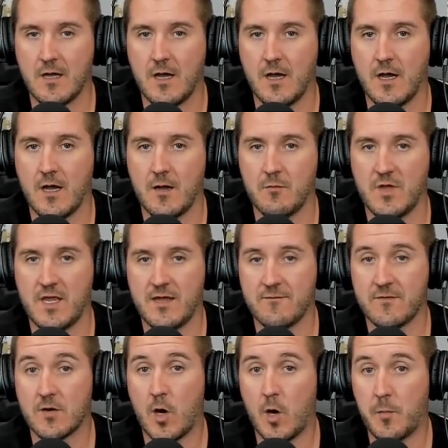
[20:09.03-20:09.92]
Um,
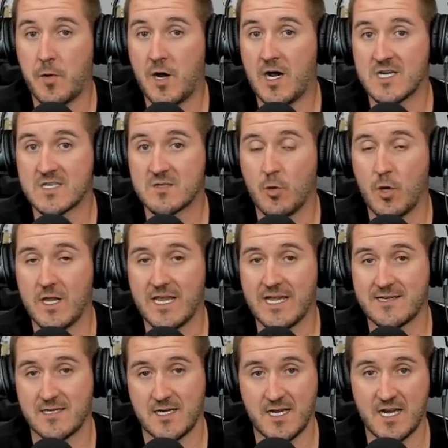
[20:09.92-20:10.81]
if at all possible, I
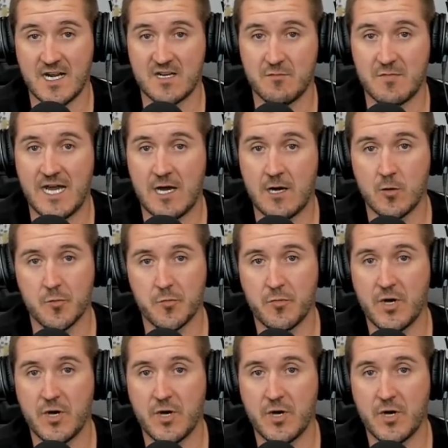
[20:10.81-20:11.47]
like to cut them out.